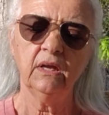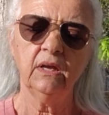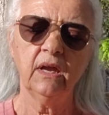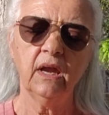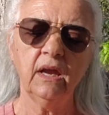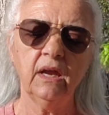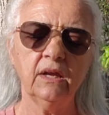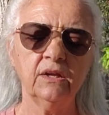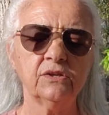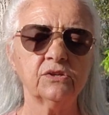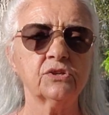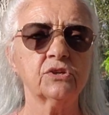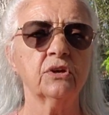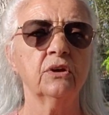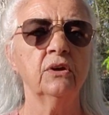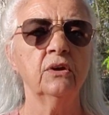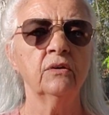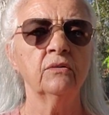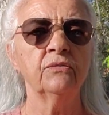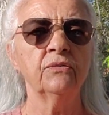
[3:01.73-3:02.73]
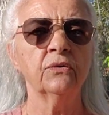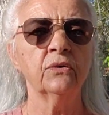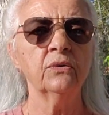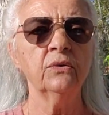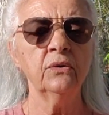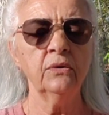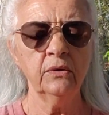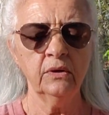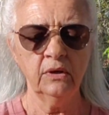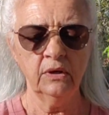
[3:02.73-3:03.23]
gauge
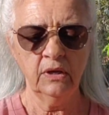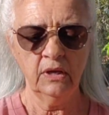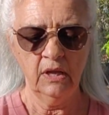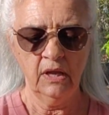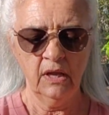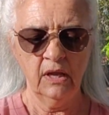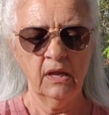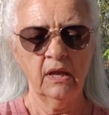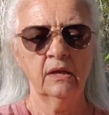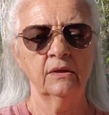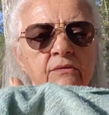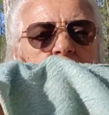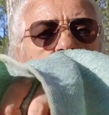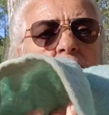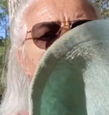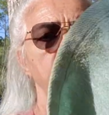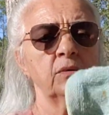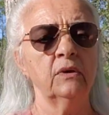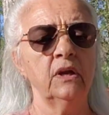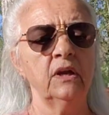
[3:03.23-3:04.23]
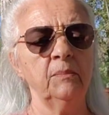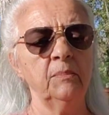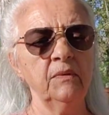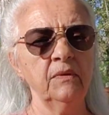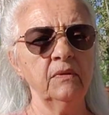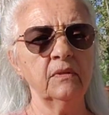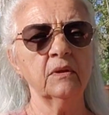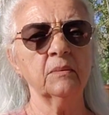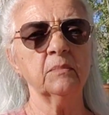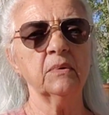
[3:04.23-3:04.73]
full. And so
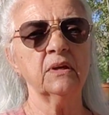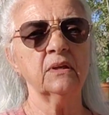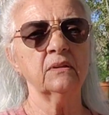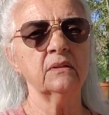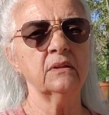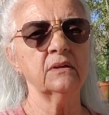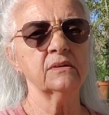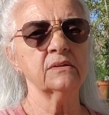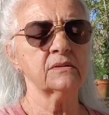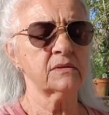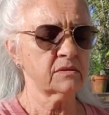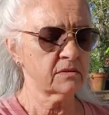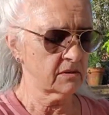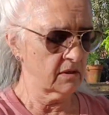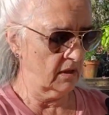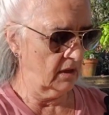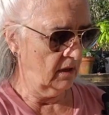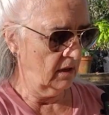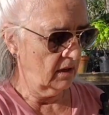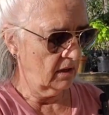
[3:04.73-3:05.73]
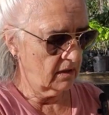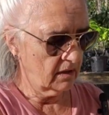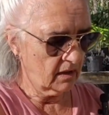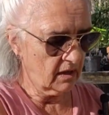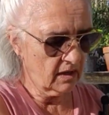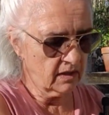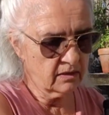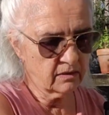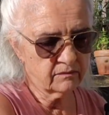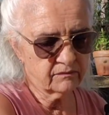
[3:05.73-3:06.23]
keeping them in this
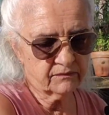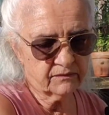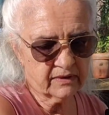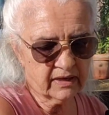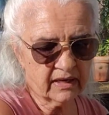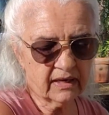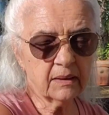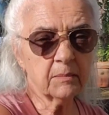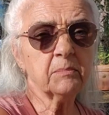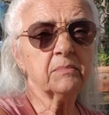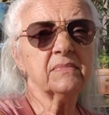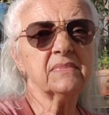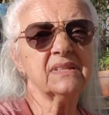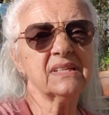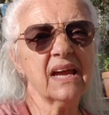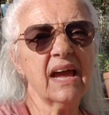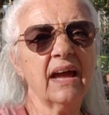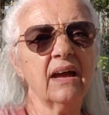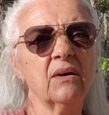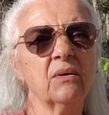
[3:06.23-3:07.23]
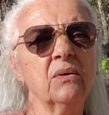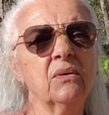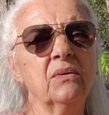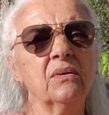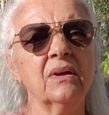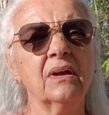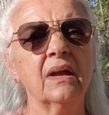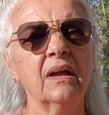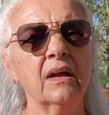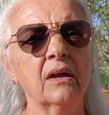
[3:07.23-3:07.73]
kind of damp
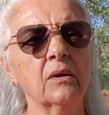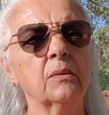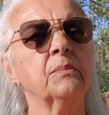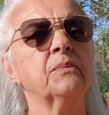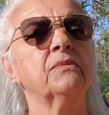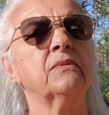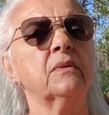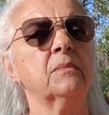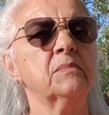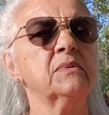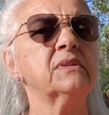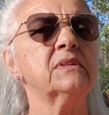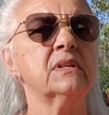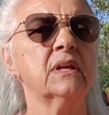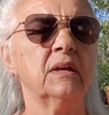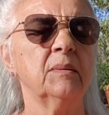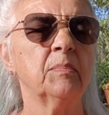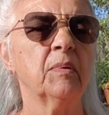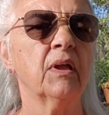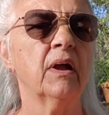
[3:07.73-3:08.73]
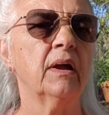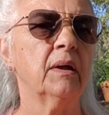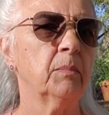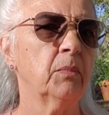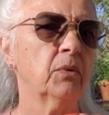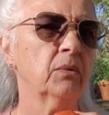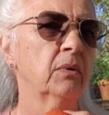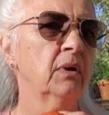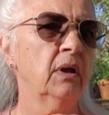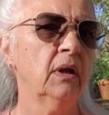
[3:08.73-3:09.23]
towel helps them stay
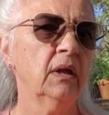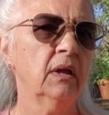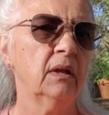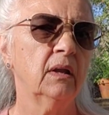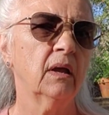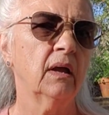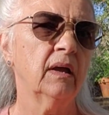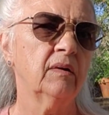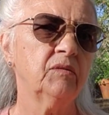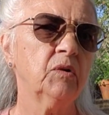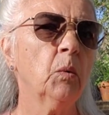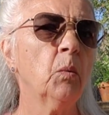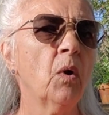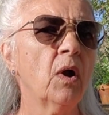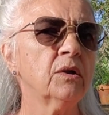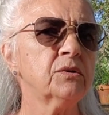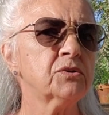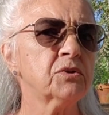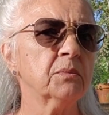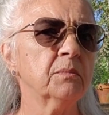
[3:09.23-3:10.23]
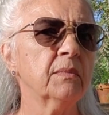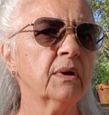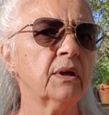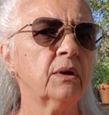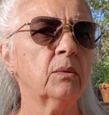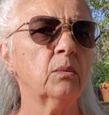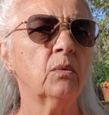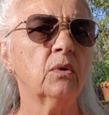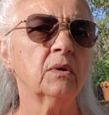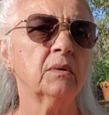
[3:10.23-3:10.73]
pliable. Now I have to watch them. I
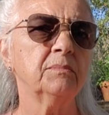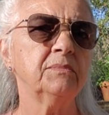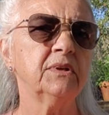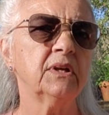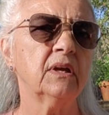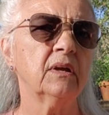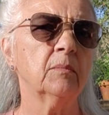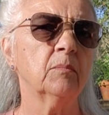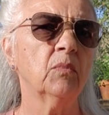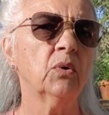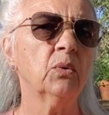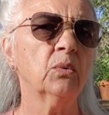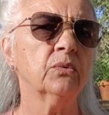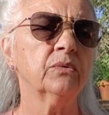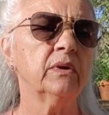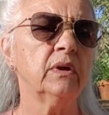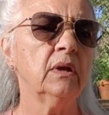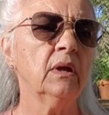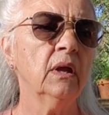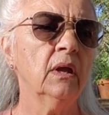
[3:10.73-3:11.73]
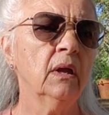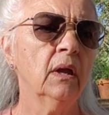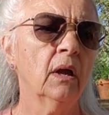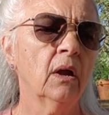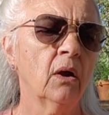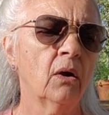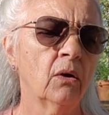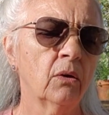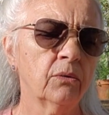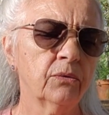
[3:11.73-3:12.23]
don't want them to get moldy.
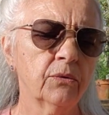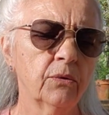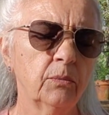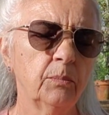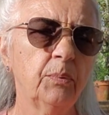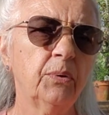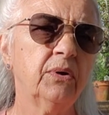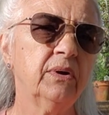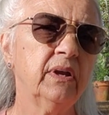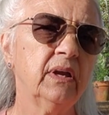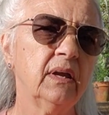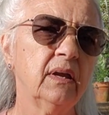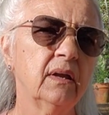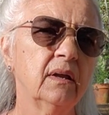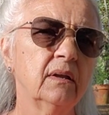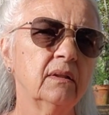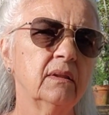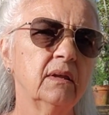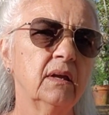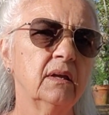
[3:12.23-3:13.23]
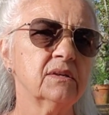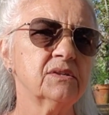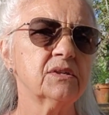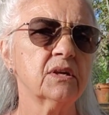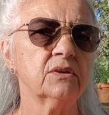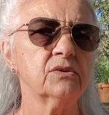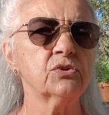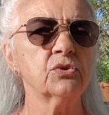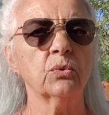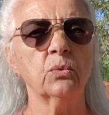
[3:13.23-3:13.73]
Although putting the
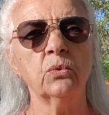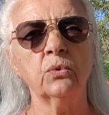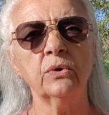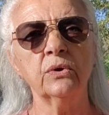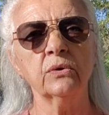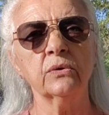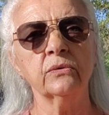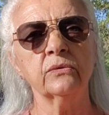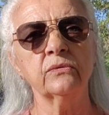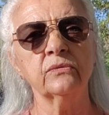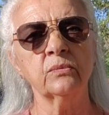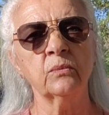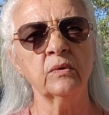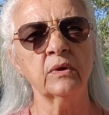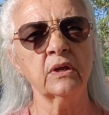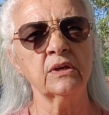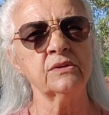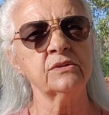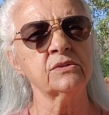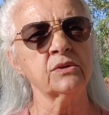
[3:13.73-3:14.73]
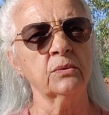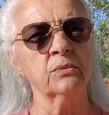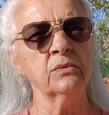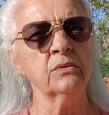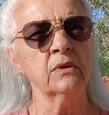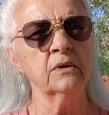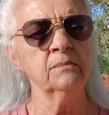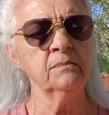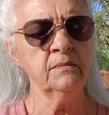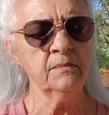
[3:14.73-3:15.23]
essential oils when I soak
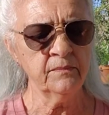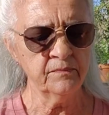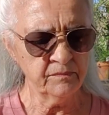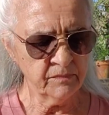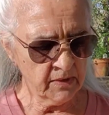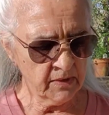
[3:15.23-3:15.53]
them